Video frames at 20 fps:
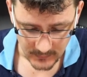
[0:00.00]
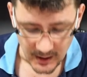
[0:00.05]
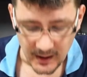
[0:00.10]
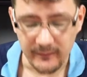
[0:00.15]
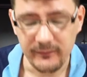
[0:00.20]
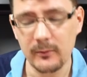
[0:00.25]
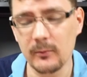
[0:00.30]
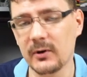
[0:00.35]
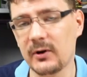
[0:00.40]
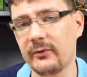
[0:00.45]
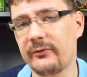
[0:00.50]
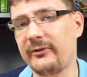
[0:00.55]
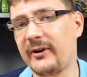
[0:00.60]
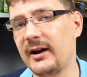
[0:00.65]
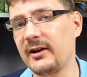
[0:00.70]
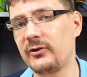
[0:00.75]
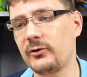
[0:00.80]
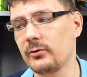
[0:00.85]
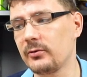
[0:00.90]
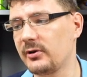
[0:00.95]
If you want to
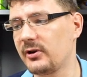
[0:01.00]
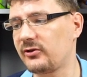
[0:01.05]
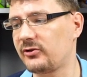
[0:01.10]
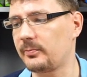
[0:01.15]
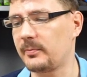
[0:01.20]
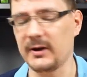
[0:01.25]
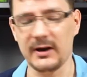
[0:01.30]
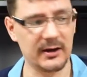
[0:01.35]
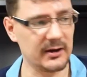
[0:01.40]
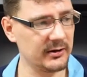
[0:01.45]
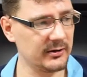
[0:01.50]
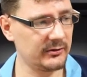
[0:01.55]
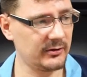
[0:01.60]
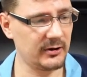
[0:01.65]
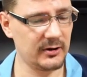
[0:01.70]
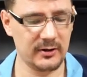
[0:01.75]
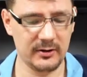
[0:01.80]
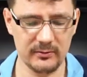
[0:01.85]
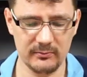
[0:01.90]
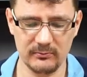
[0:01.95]
fine-tune this speaker,
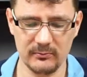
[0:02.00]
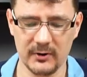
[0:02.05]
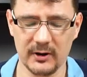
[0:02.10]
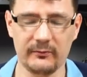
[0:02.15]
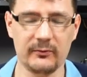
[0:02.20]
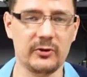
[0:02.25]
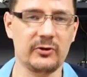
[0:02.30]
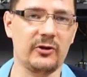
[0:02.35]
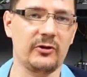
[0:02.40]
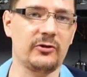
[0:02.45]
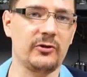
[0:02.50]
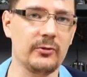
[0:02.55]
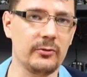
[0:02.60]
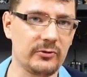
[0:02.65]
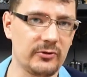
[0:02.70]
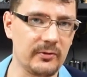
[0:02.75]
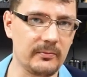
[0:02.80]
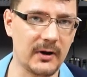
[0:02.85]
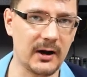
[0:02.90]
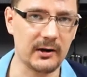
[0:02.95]
it will just
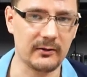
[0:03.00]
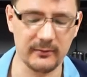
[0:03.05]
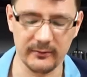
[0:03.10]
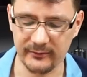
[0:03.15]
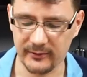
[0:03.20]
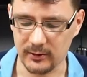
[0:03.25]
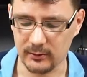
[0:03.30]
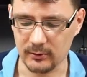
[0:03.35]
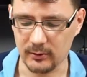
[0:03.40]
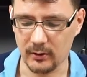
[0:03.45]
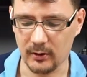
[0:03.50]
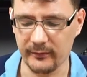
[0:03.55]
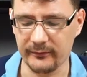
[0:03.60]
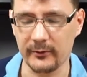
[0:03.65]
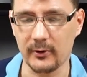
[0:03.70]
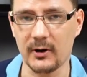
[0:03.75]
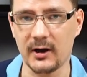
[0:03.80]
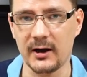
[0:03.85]
use the microphone of your